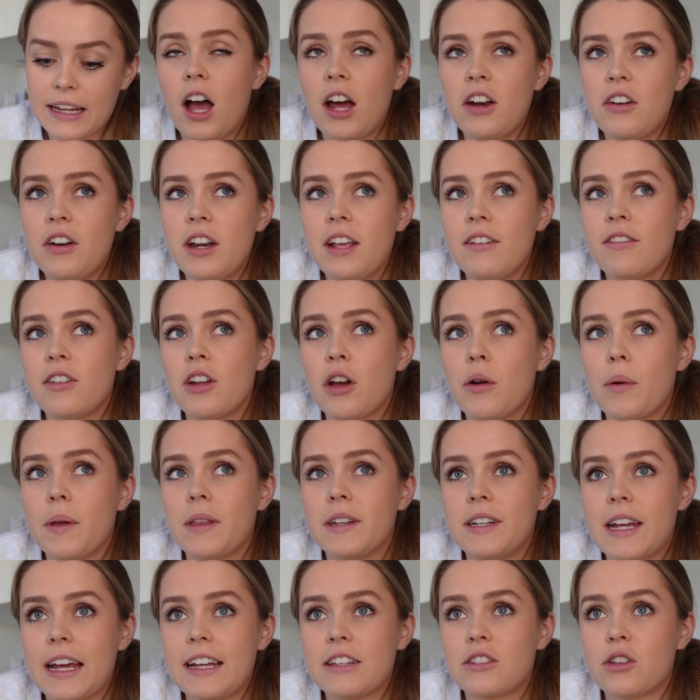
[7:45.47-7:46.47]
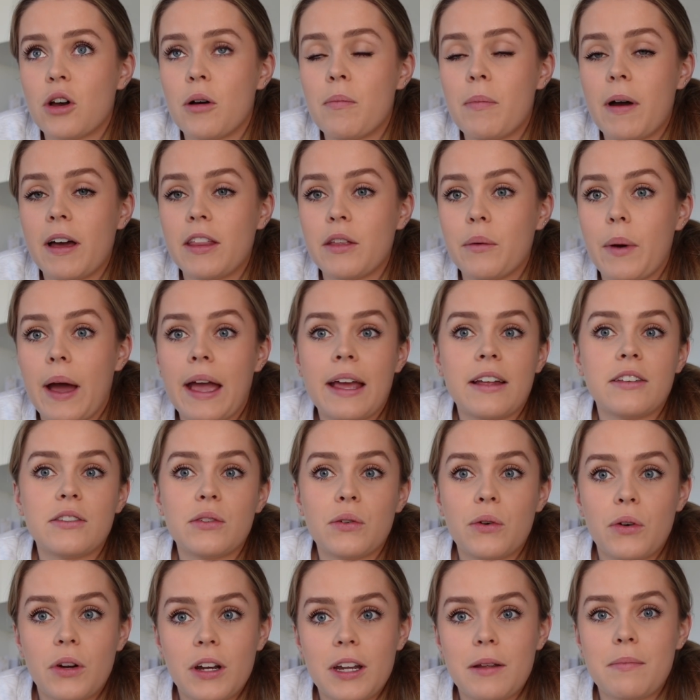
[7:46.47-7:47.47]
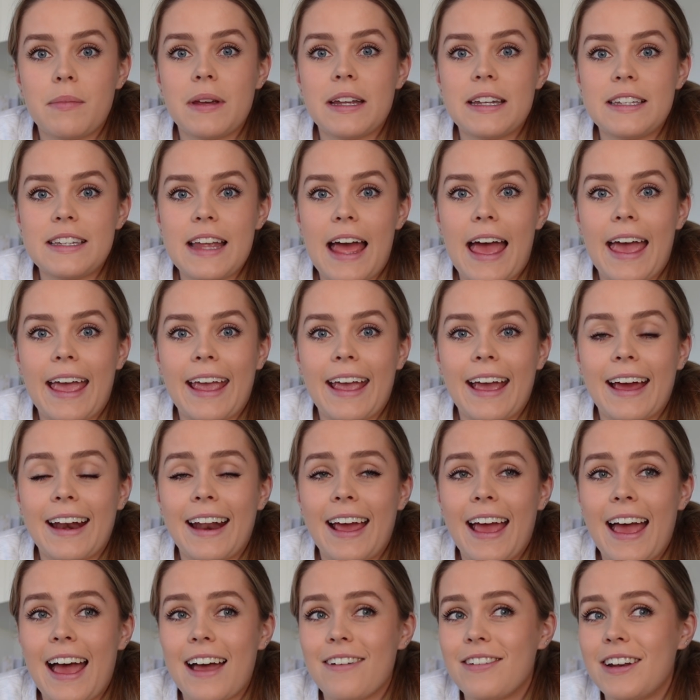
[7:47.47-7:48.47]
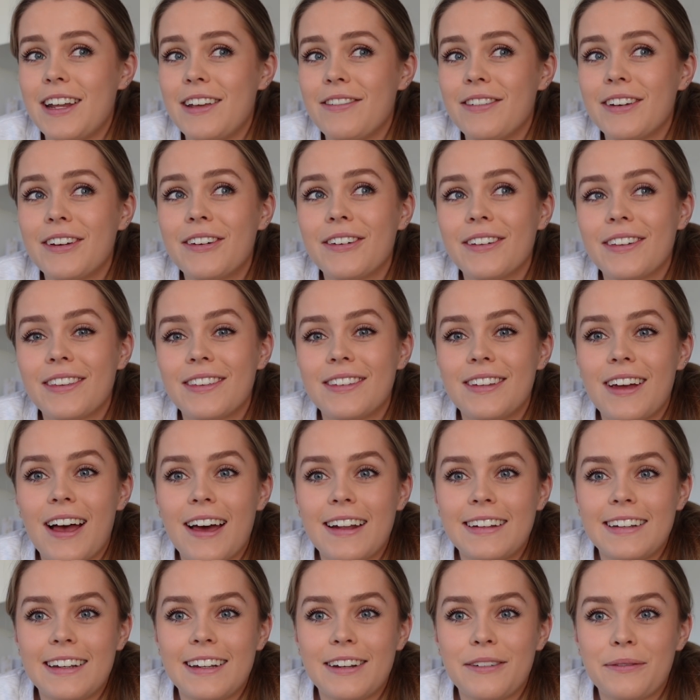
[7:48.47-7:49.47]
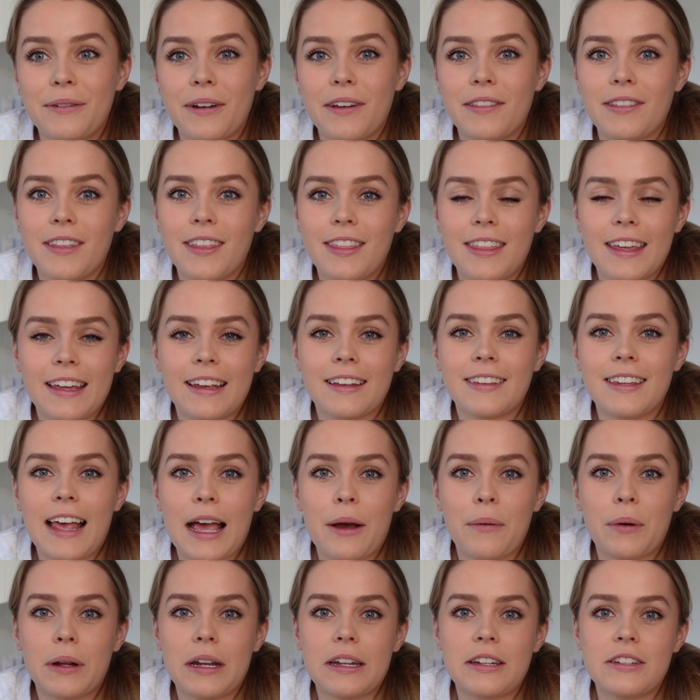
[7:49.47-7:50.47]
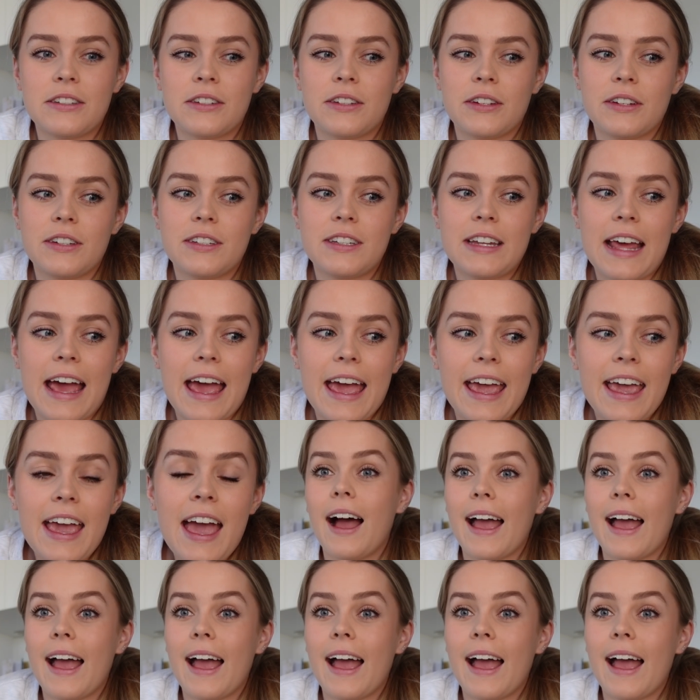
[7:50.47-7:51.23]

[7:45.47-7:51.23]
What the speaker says: I don't even know where the day's gone, by the way. It's already midday and I haven't even got started with the things that I wanted to do today.